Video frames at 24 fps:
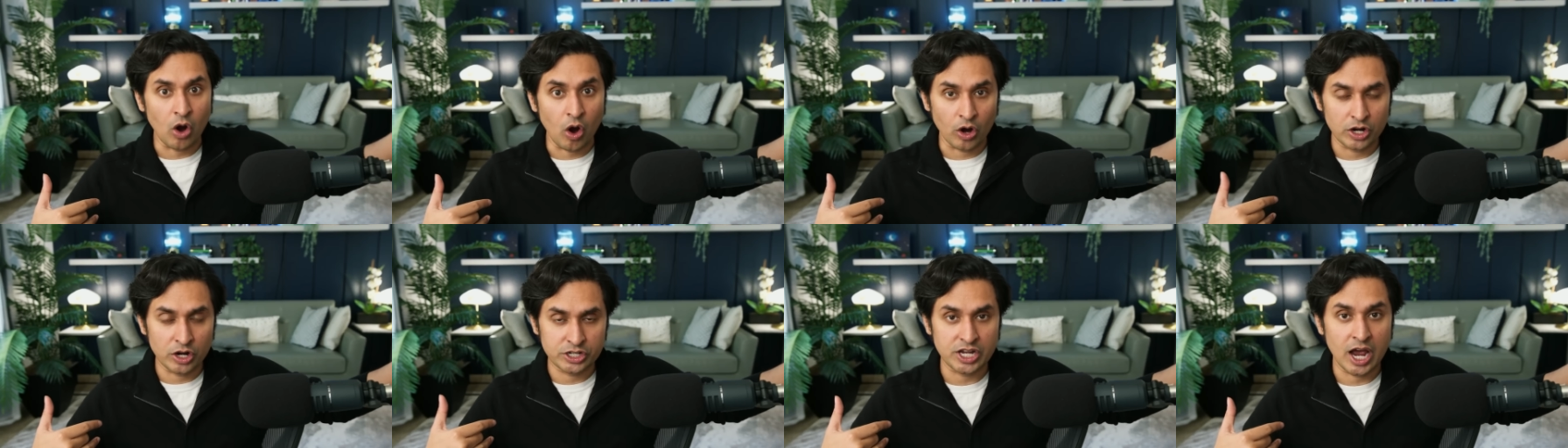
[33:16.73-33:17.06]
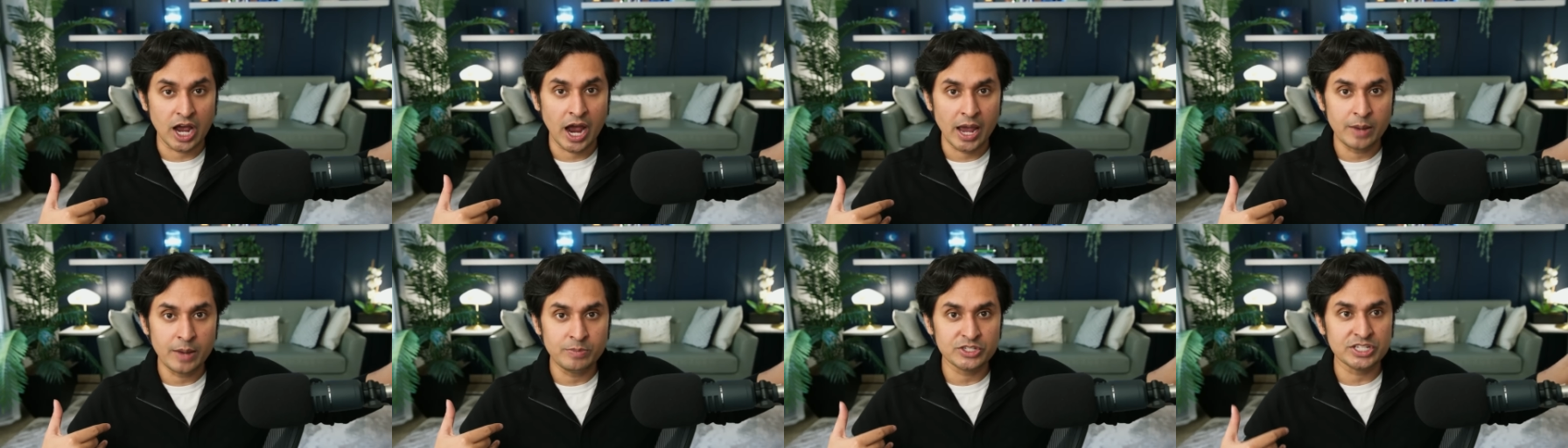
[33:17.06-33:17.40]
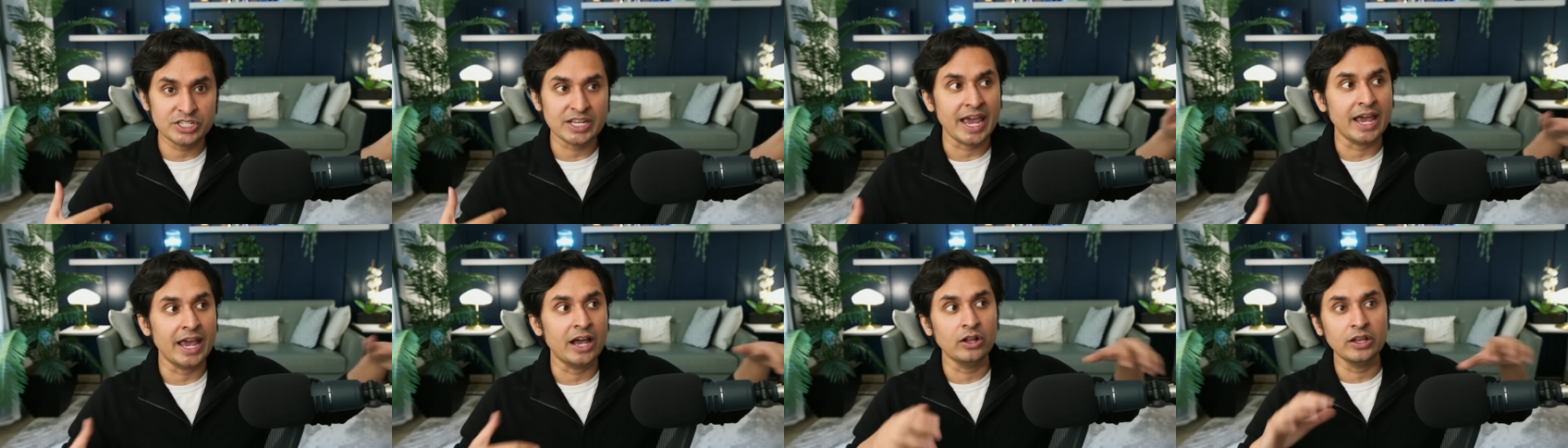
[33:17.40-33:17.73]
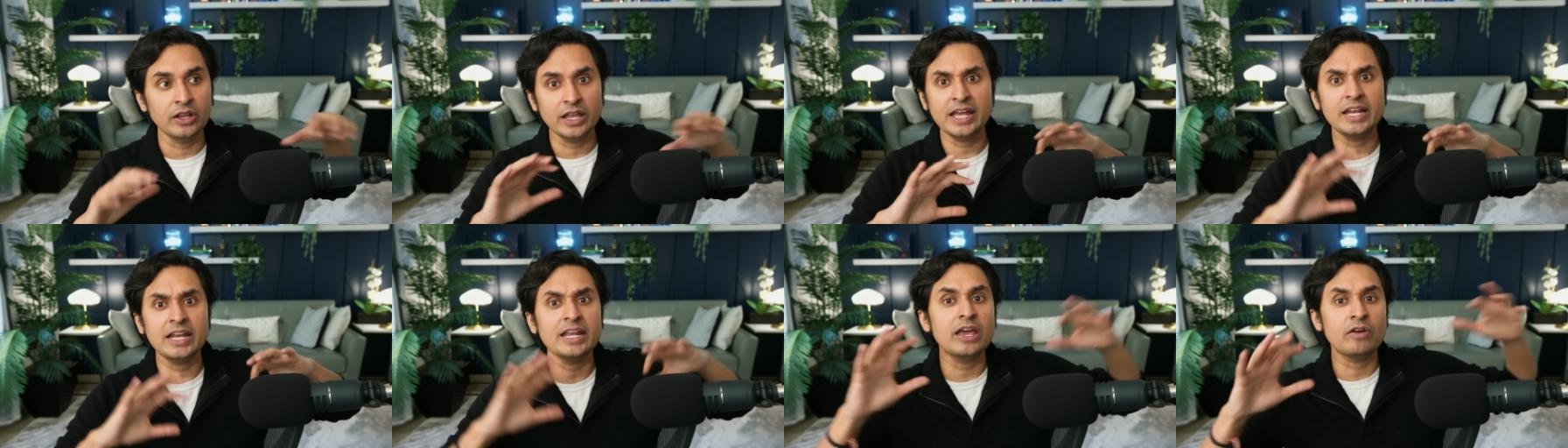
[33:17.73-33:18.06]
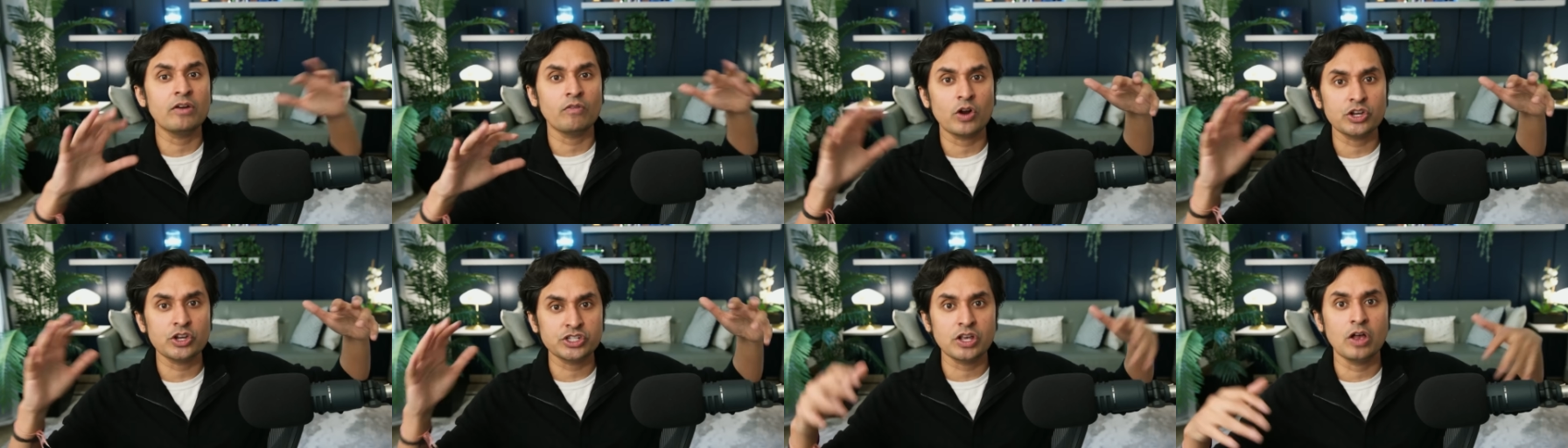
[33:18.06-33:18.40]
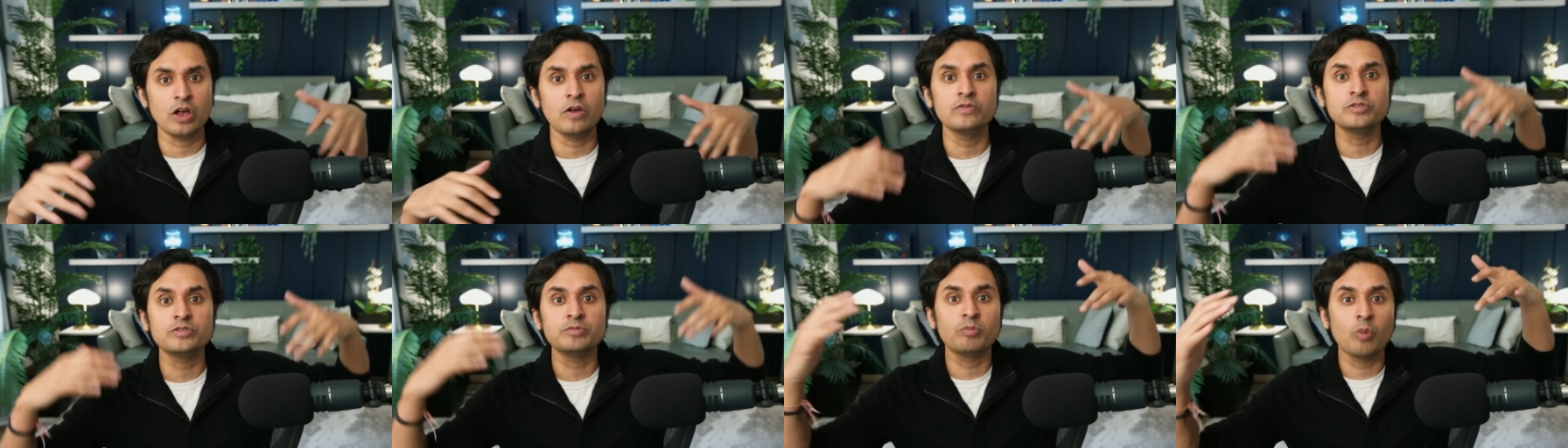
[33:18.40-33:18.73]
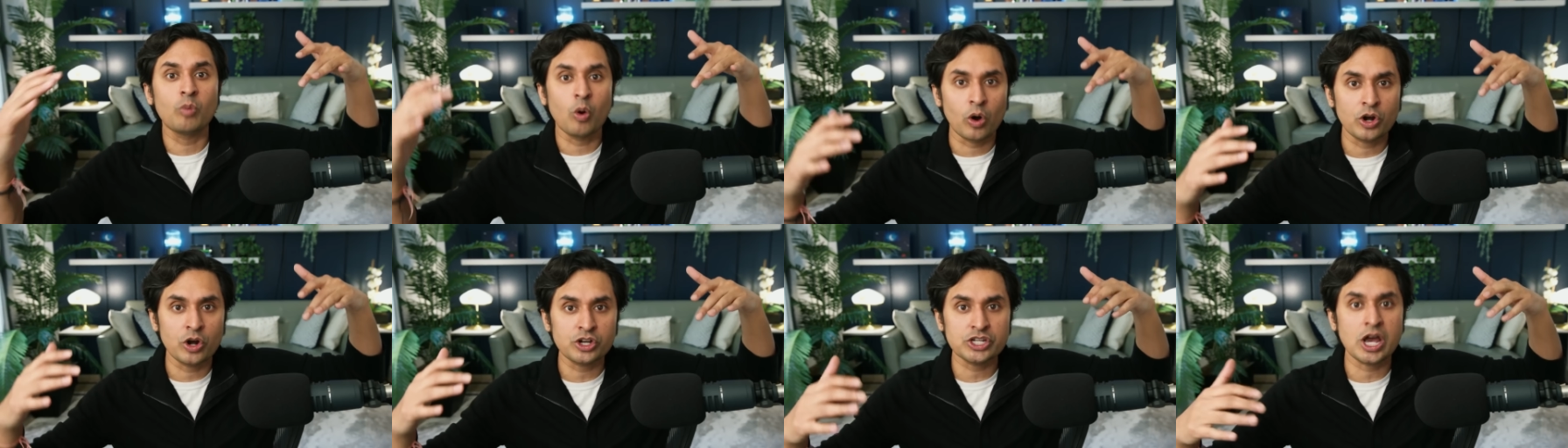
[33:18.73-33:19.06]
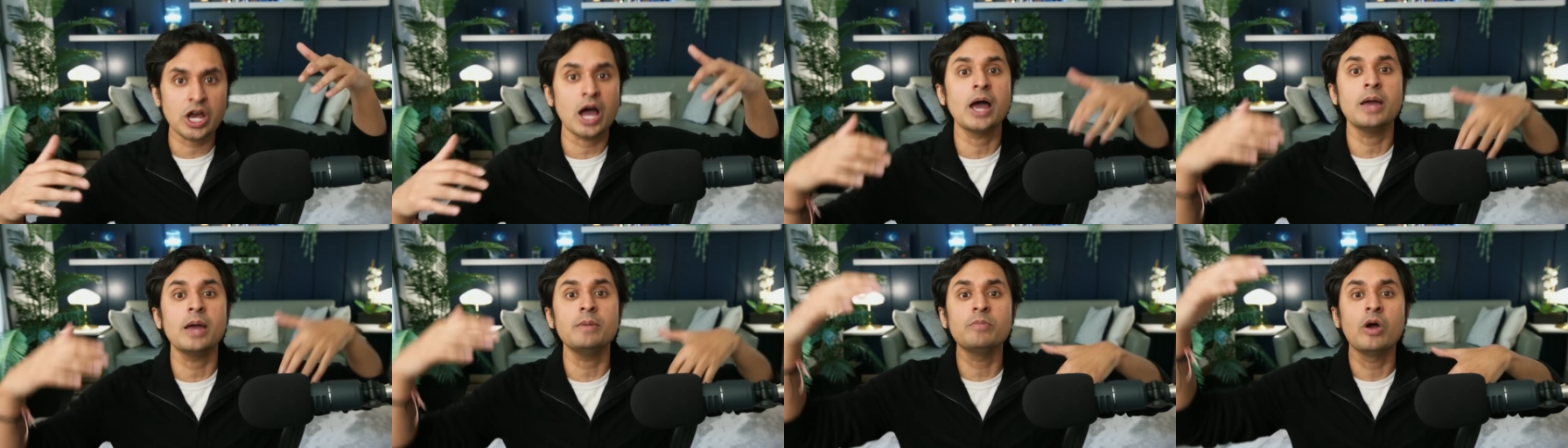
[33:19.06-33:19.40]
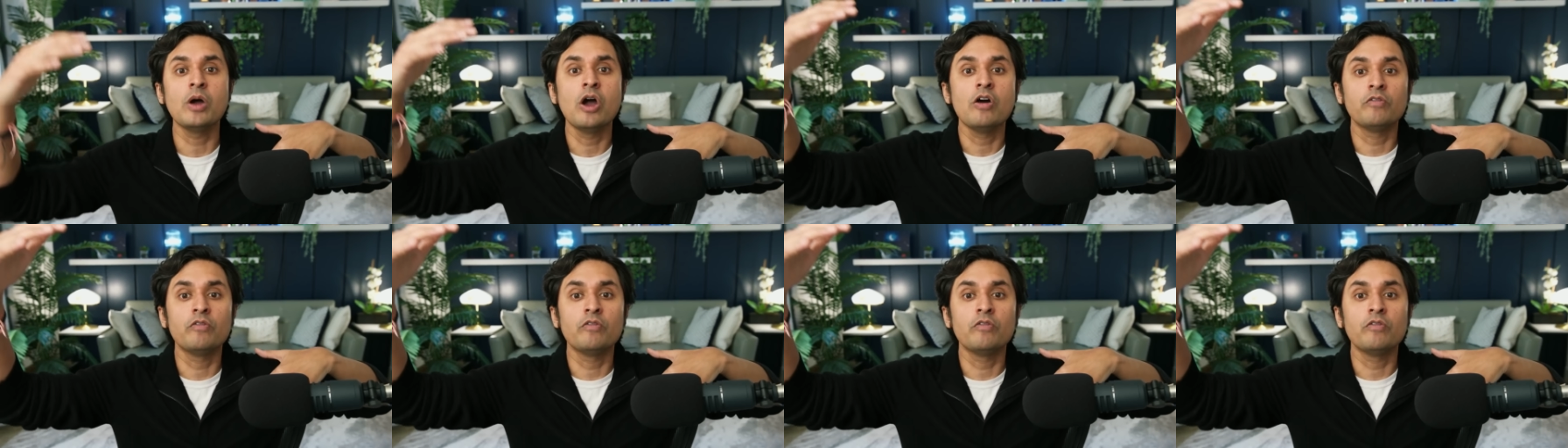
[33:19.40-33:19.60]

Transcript: our time scale and give ourselves more time